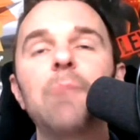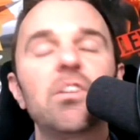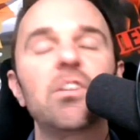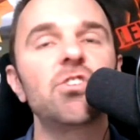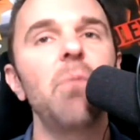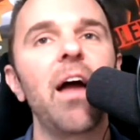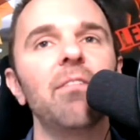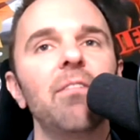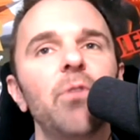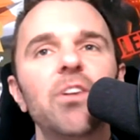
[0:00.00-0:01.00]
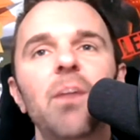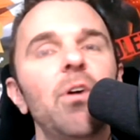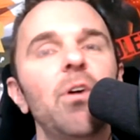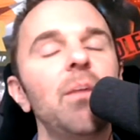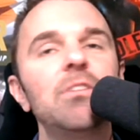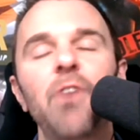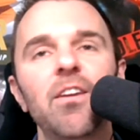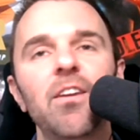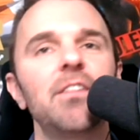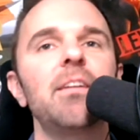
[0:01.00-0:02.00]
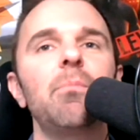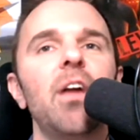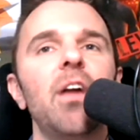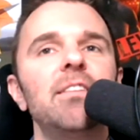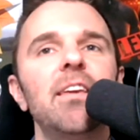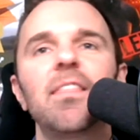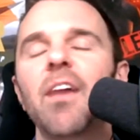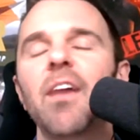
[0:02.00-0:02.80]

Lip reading: Khamzat Chimaev, we've got to talk about him. He's fighting on December 19th.